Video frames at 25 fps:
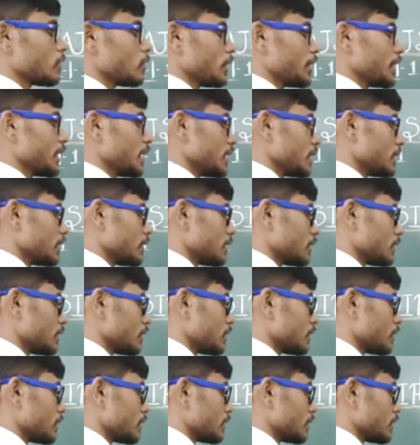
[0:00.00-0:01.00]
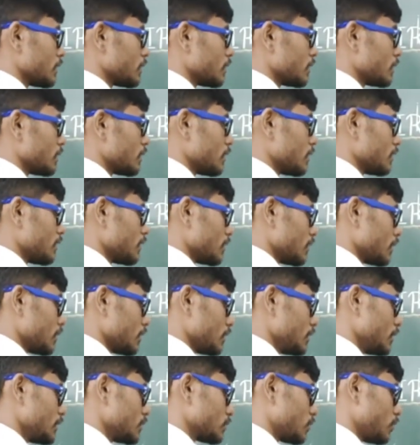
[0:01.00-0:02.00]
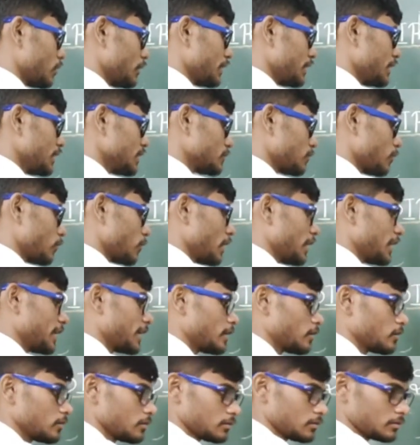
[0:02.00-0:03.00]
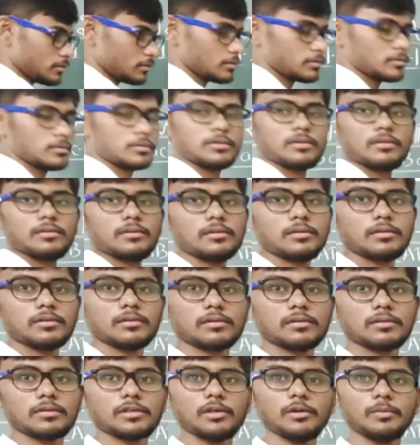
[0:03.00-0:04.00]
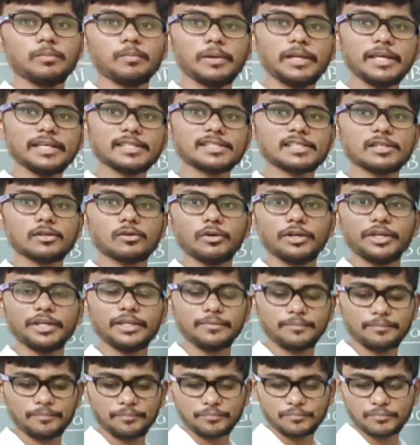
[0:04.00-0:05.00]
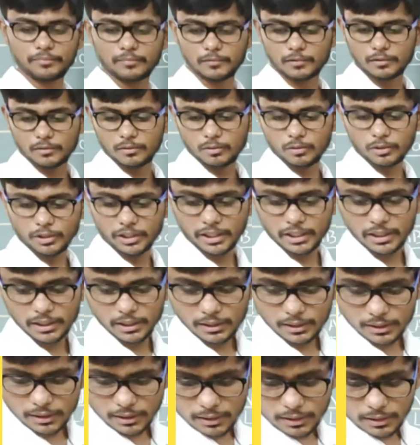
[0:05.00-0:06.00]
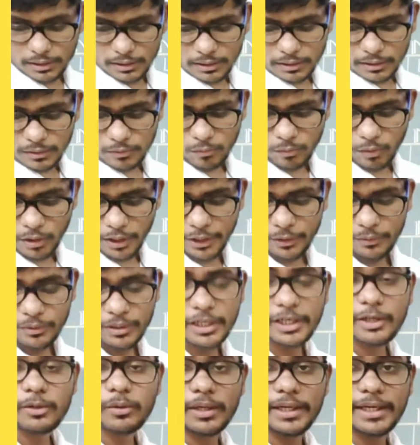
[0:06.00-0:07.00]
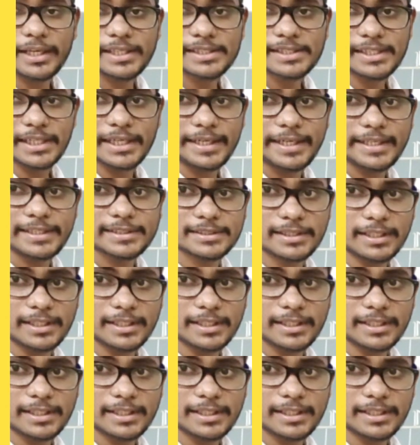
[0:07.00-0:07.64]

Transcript: coin. Now this coin is falling down. Now I placed a coin. Okay, what you need to understand is